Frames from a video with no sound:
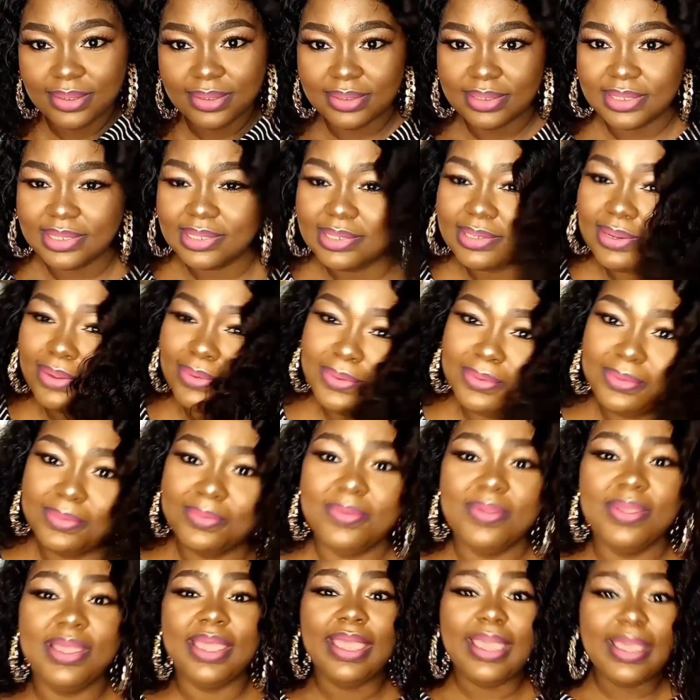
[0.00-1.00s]
So
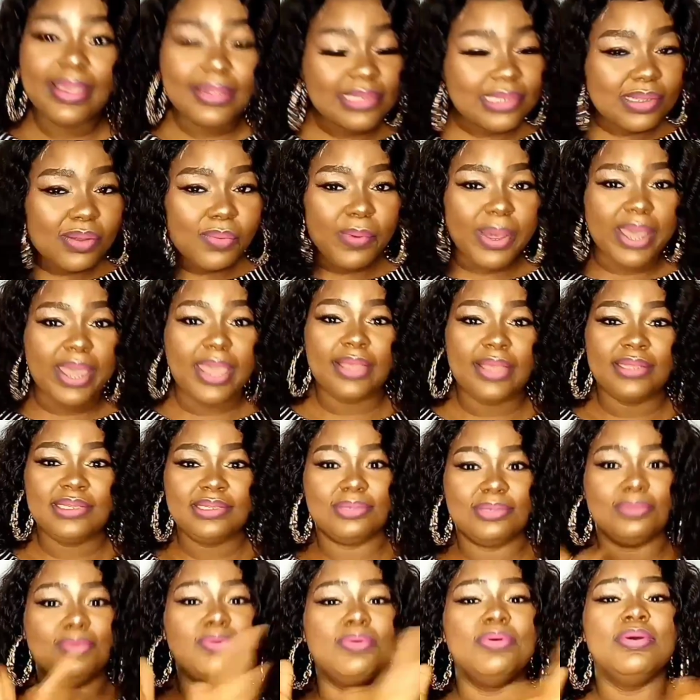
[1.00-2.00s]
easy way
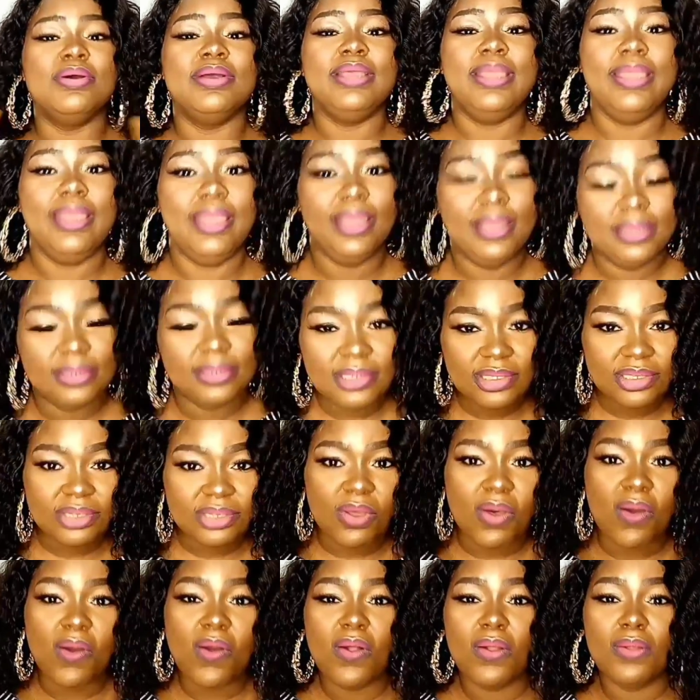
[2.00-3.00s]
to
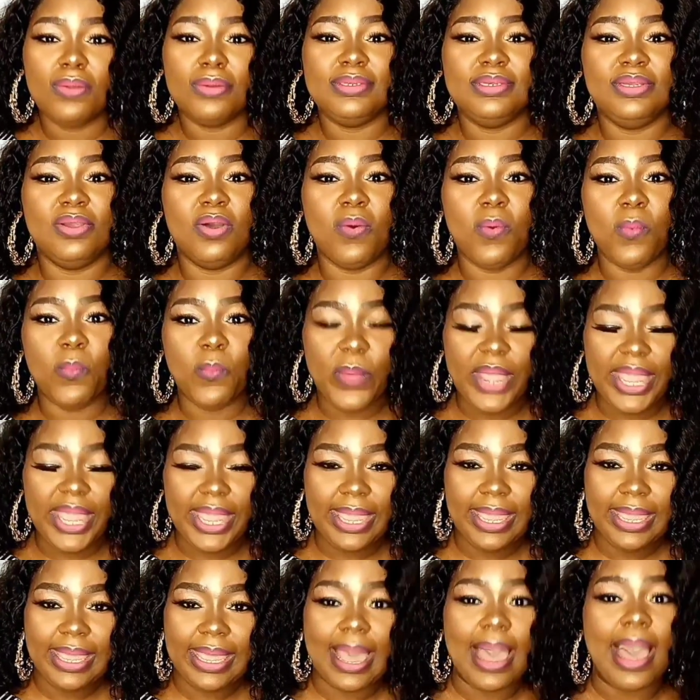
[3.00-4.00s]
install your
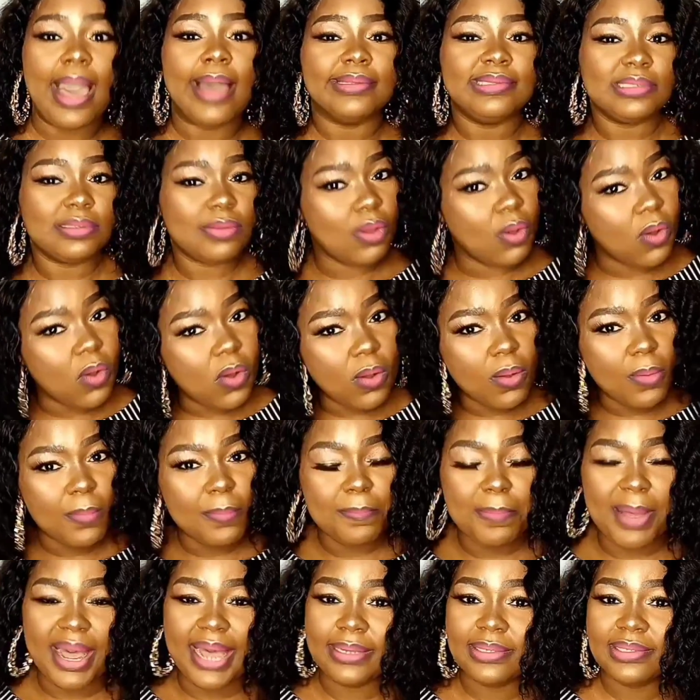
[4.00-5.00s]
wig at home,
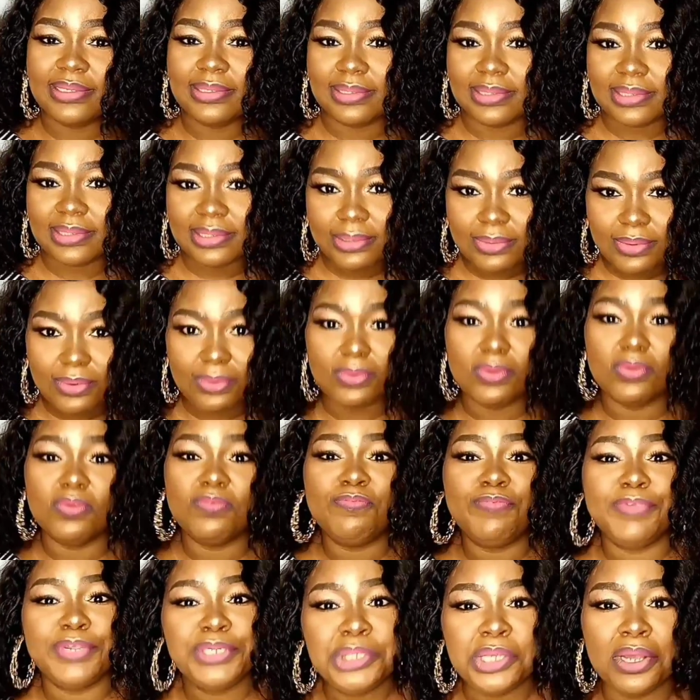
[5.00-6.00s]
back to school,
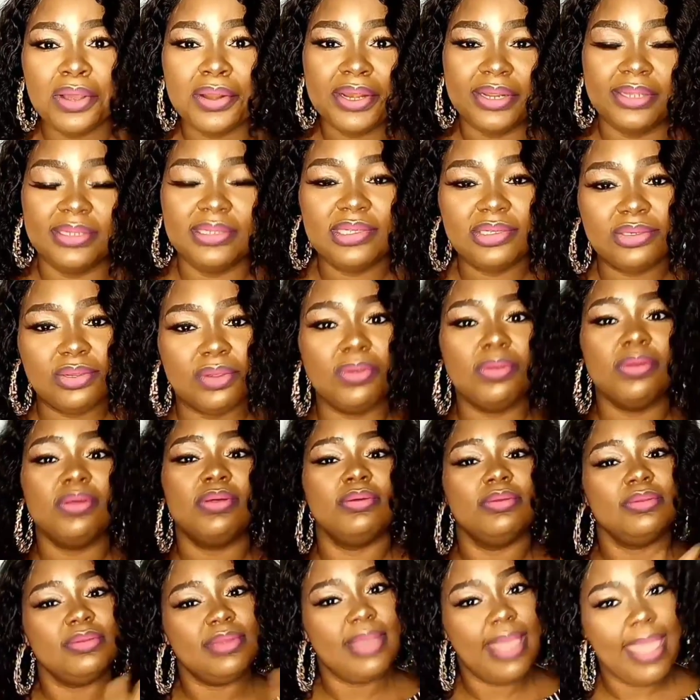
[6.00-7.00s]
featuring
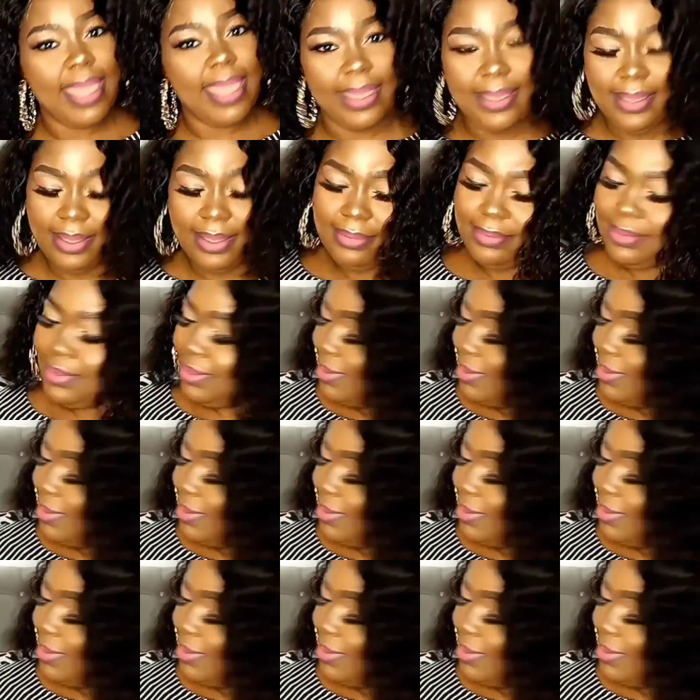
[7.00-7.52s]
Sogoodhair.